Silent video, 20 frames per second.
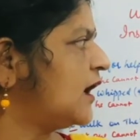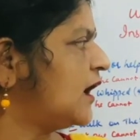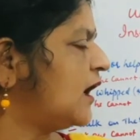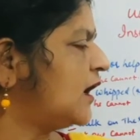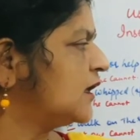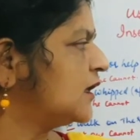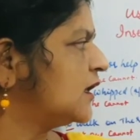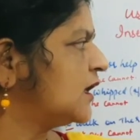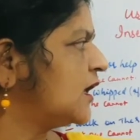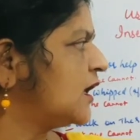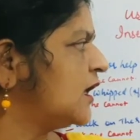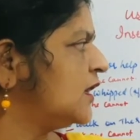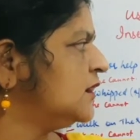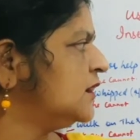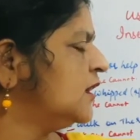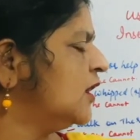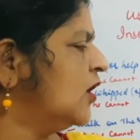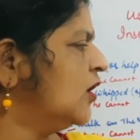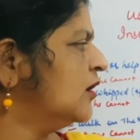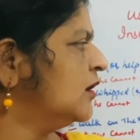I
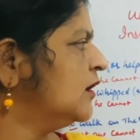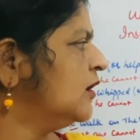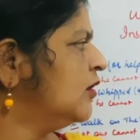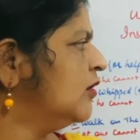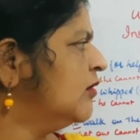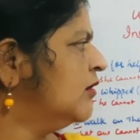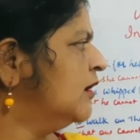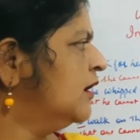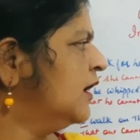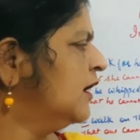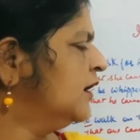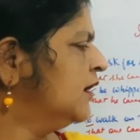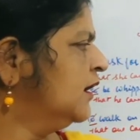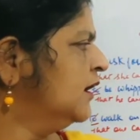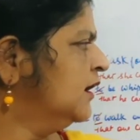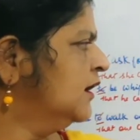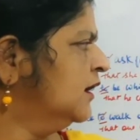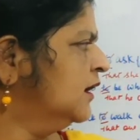cannot do it.